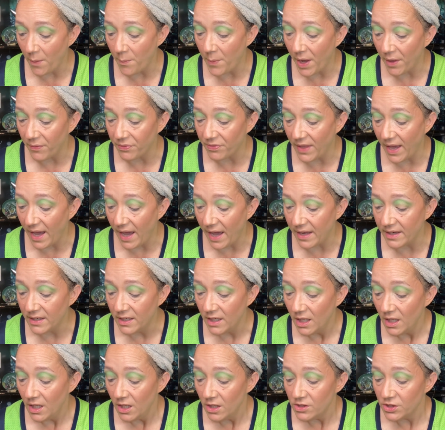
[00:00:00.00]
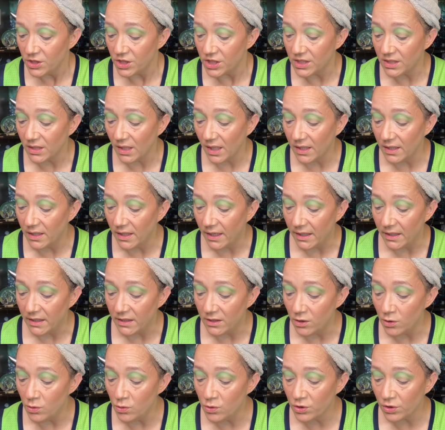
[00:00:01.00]
about that. She said
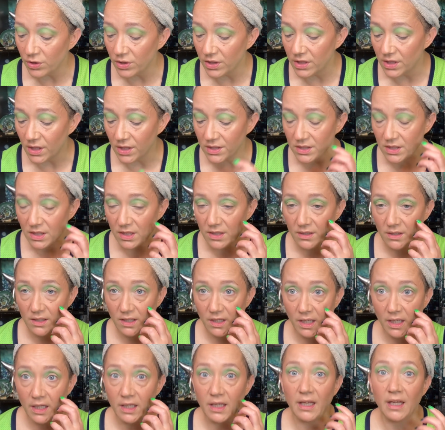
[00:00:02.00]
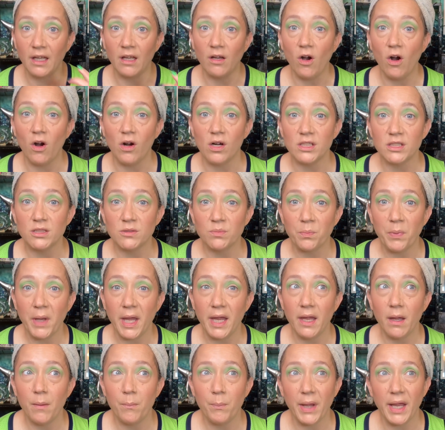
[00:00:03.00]
it usually doesn't, it can cause
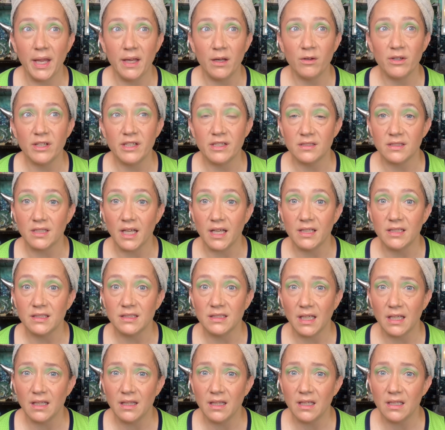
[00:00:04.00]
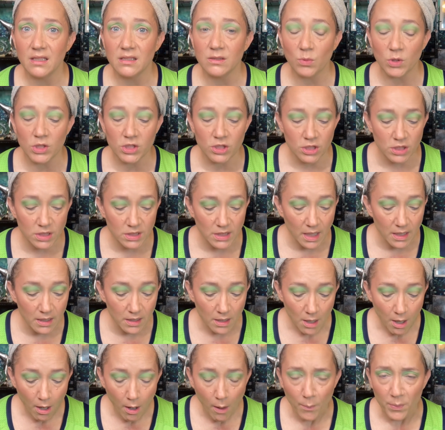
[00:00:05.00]
pancreatitis, I think is what she said.
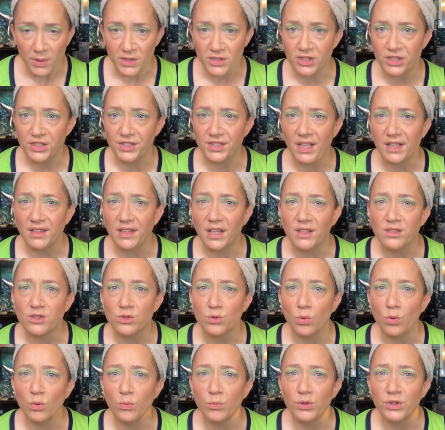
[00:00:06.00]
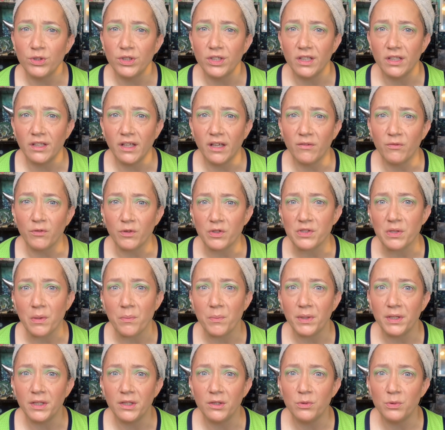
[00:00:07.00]
But she said that's normally like for
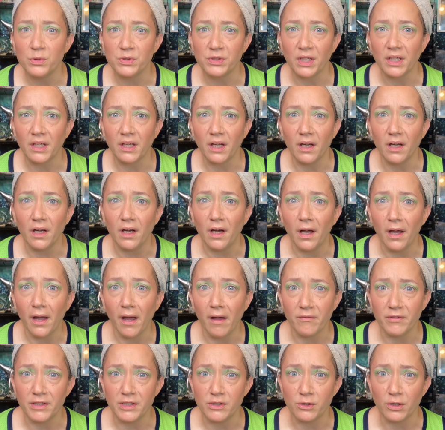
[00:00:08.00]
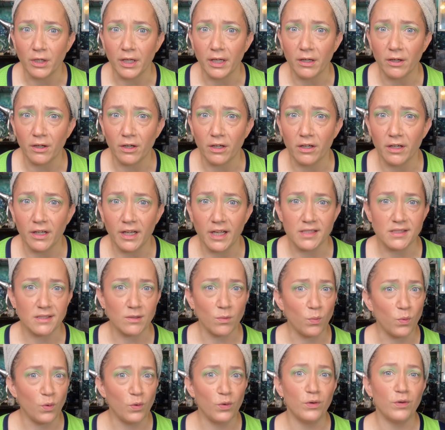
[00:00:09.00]
somebody who's like a heavy drinker. And I
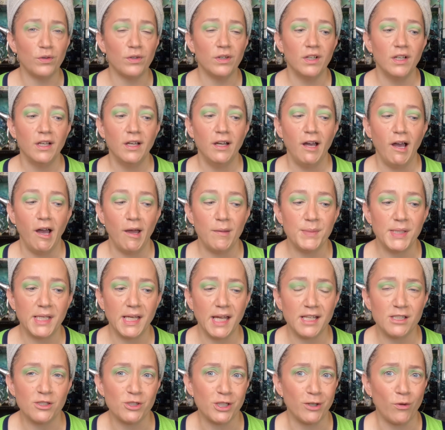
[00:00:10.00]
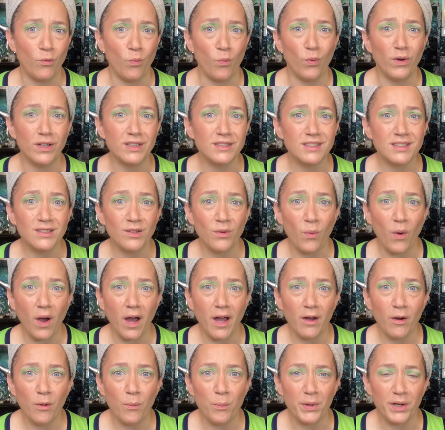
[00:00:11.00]
said, well, I mean, I drink once in a
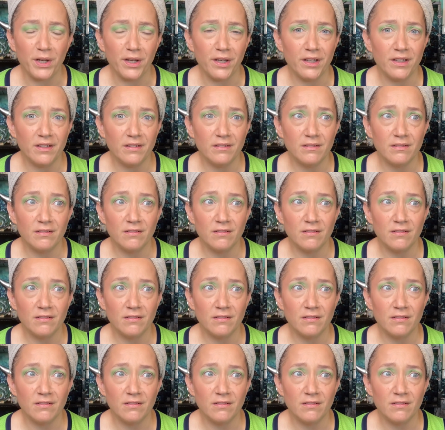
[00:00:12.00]
while, but